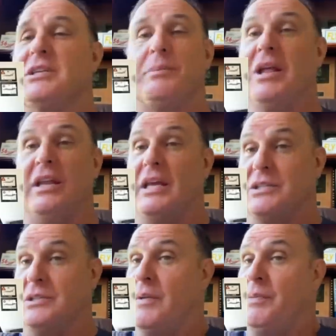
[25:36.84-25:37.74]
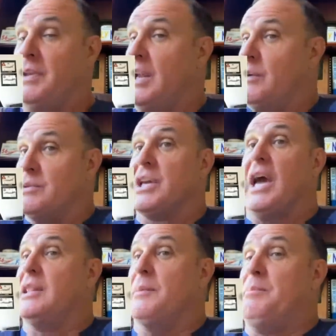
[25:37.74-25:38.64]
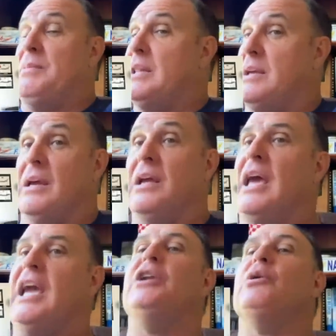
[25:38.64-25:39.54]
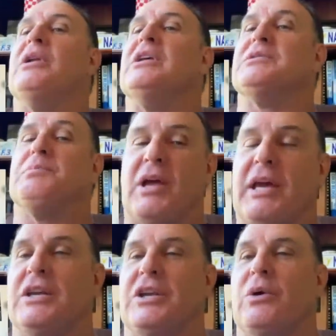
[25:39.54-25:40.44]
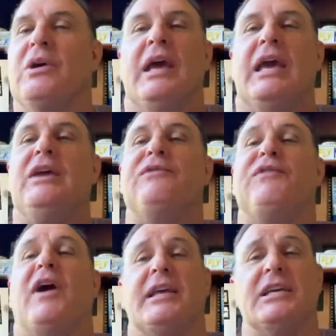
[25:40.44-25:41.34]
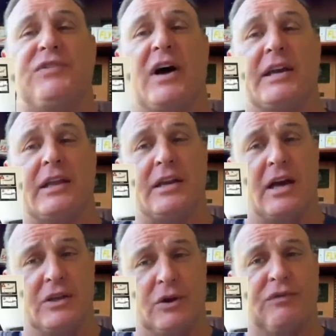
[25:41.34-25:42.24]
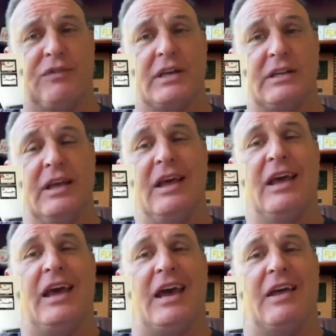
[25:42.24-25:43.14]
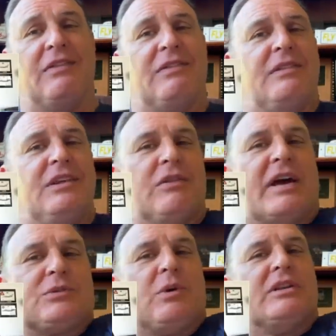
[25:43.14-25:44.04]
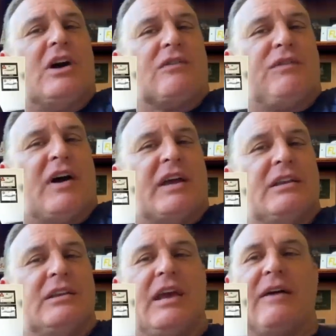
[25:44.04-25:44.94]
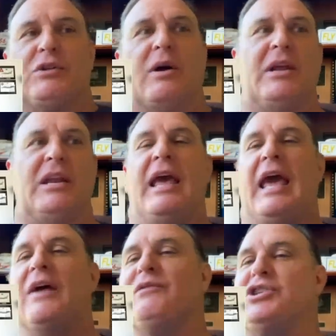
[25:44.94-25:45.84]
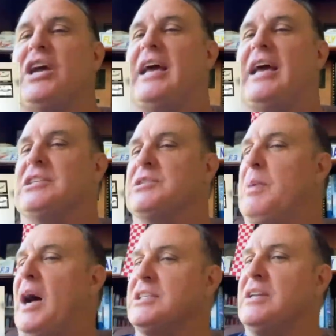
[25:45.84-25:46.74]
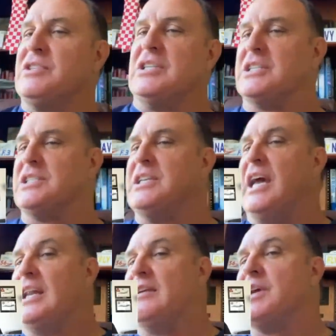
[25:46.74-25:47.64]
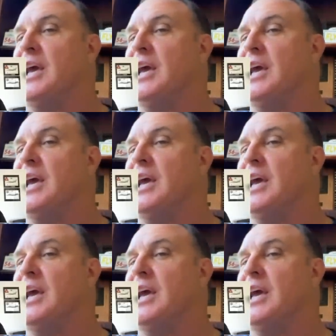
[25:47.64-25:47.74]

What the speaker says: abilities. You know, it was the guy in the he knew what his plane could do. He fought his fight and not your fight. And, you know, that's what a dogfight, you have to. I mean, every jet has its positives and its negatives.